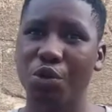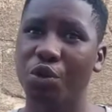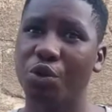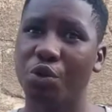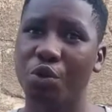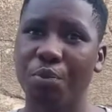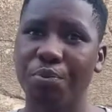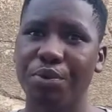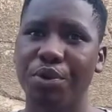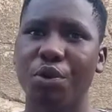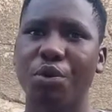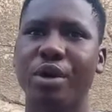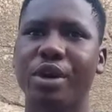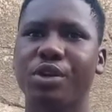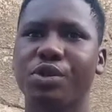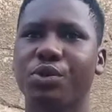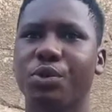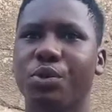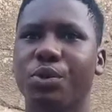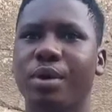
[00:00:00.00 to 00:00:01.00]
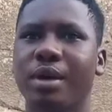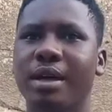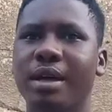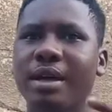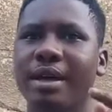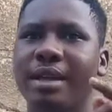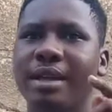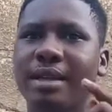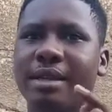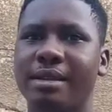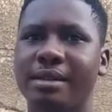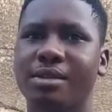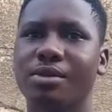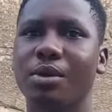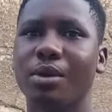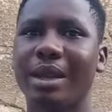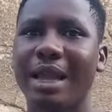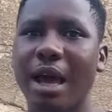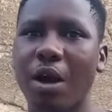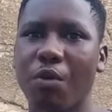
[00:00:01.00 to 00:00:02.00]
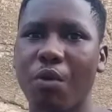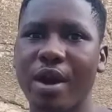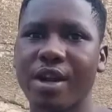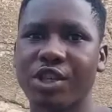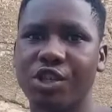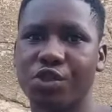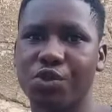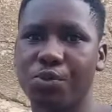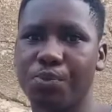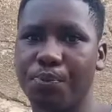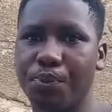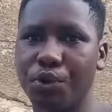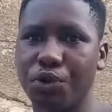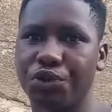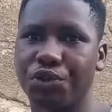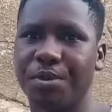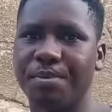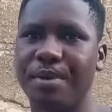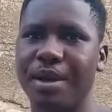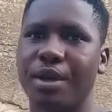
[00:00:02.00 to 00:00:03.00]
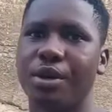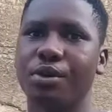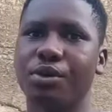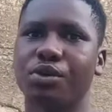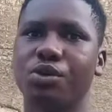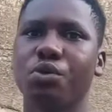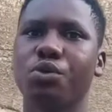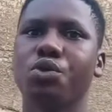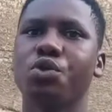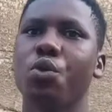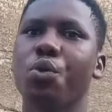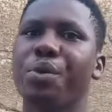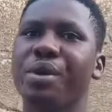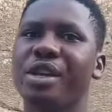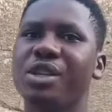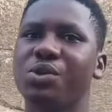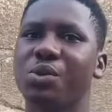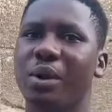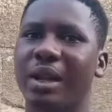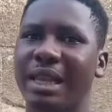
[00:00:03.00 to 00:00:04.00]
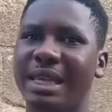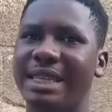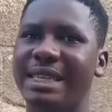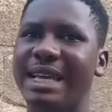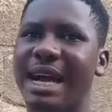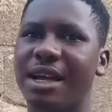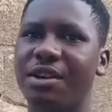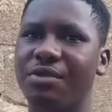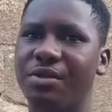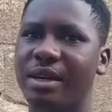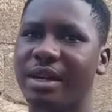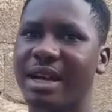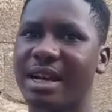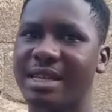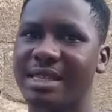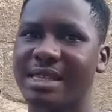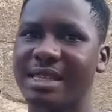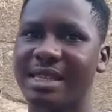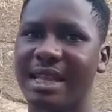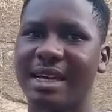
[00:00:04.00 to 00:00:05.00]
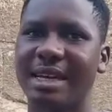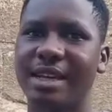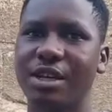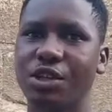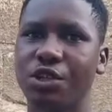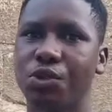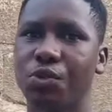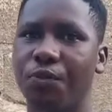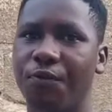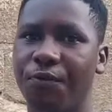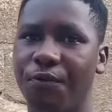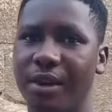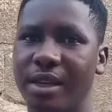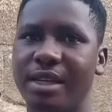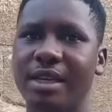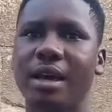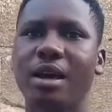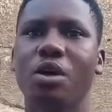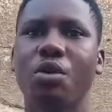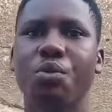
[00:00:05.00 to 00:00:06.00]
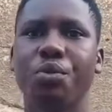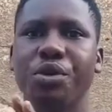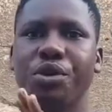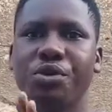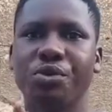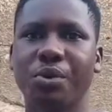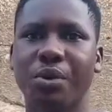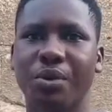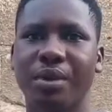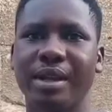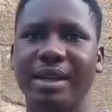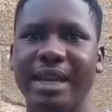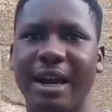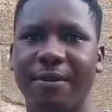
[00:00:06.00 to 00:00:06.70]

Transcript: won't be okay. So likewise to poultry bed also. So we need to clean their drinkers, things that they used to feed. We need to clean their